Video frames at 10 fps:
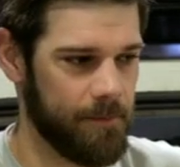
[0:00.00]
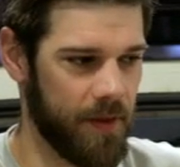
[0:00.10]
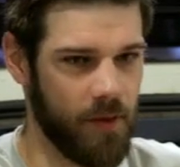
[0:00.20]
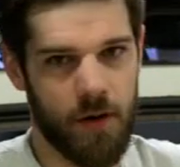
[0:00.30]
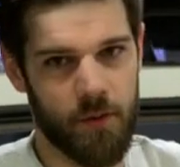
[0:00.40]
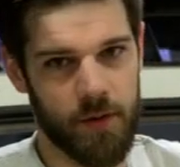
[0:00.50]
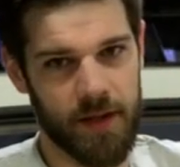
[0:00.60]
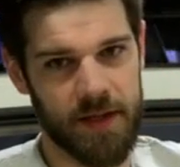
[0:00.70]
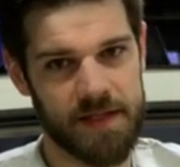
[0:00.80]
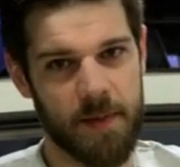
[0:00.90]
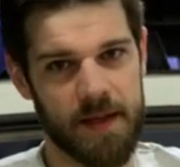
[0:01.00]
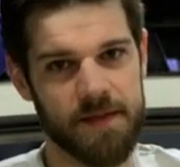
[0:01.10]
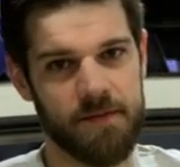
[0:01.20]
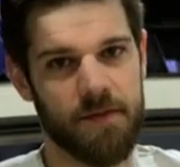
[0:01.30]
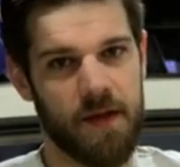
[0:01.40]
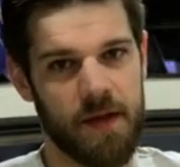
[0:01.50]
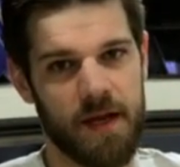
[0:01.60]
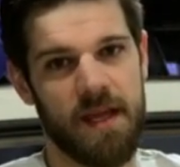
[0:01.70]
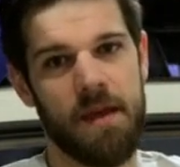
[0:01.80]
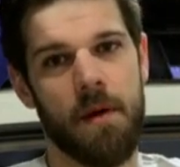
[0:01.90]
they're all really expensive, and then you
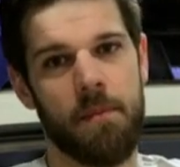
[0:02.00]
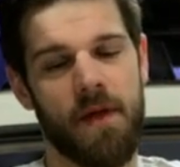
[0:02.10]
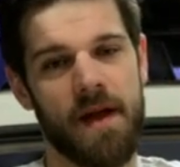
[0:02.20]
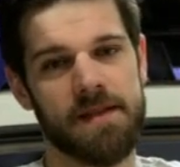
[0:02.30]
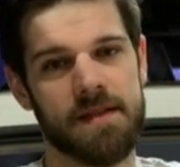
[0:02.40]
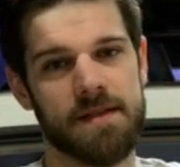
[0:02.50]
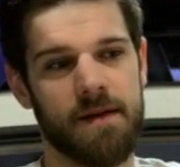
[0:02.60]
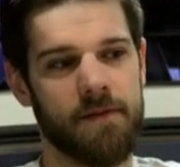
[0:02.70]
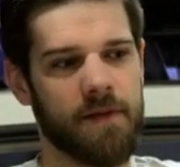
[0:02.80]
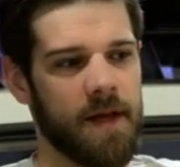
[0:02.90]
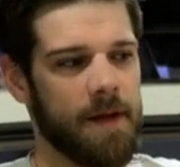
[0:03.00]
got to keep up with ice and stuff.